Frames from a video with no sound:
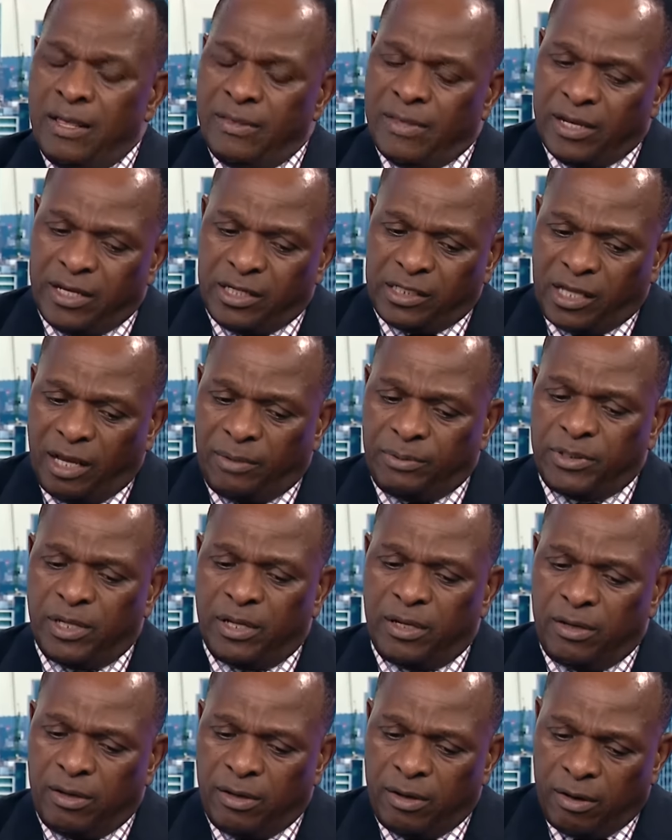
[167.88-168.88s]
the
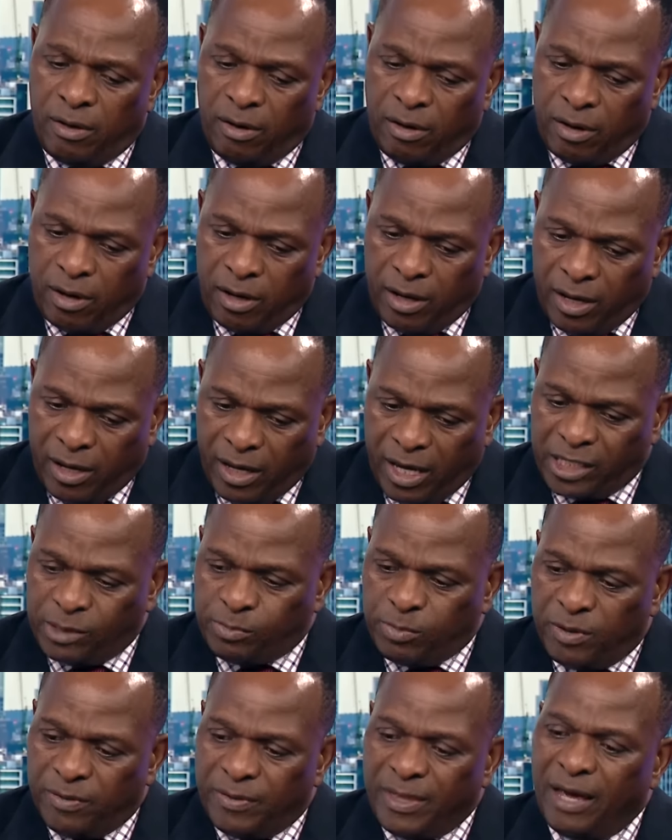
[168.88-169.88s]
disruption has
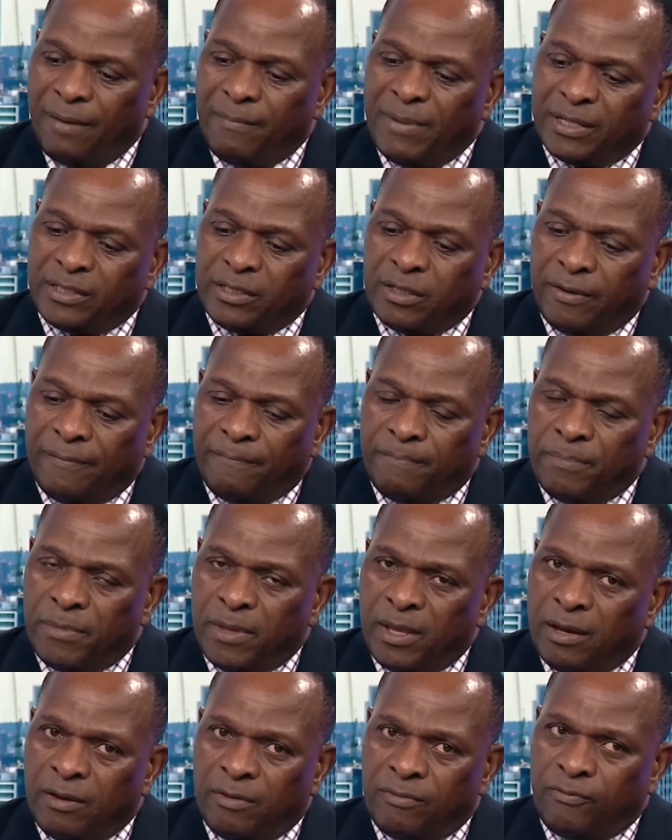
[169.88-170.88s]
been there, but
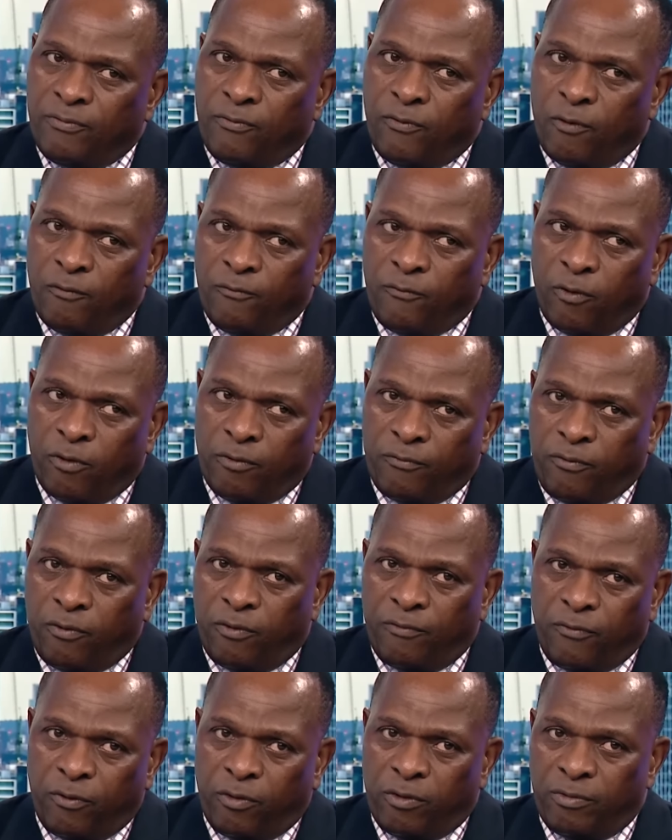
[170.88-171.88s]
for
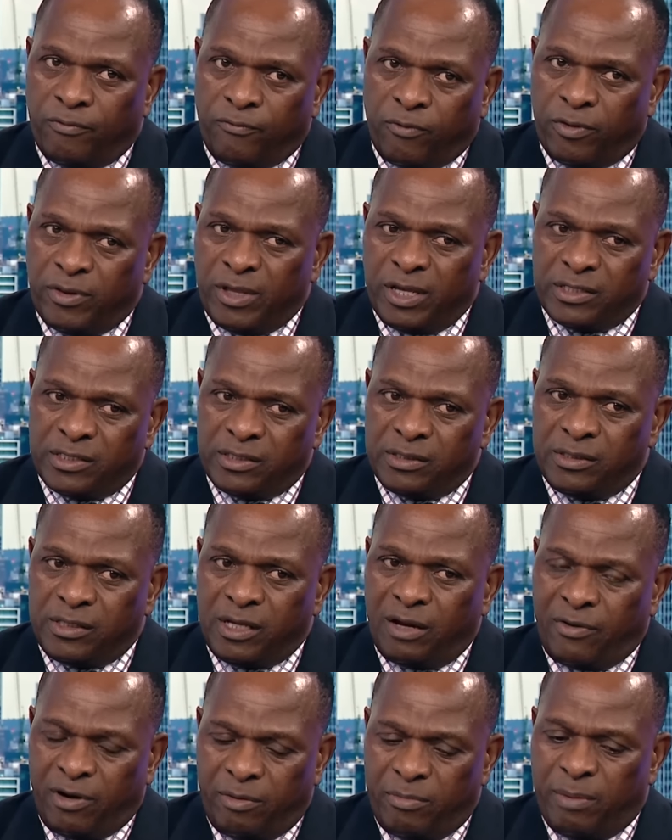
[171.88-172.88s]
the
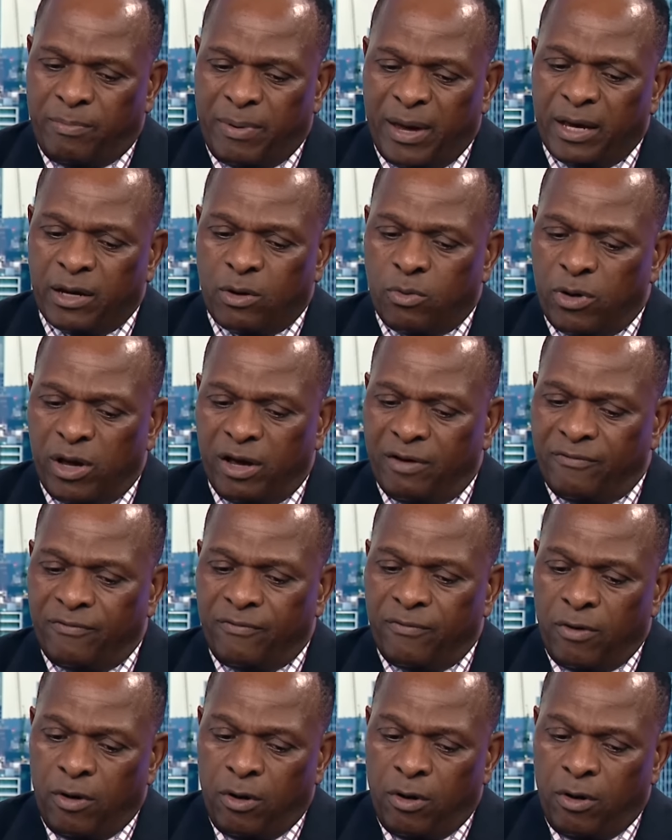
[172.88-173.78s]
CRB Bank, we have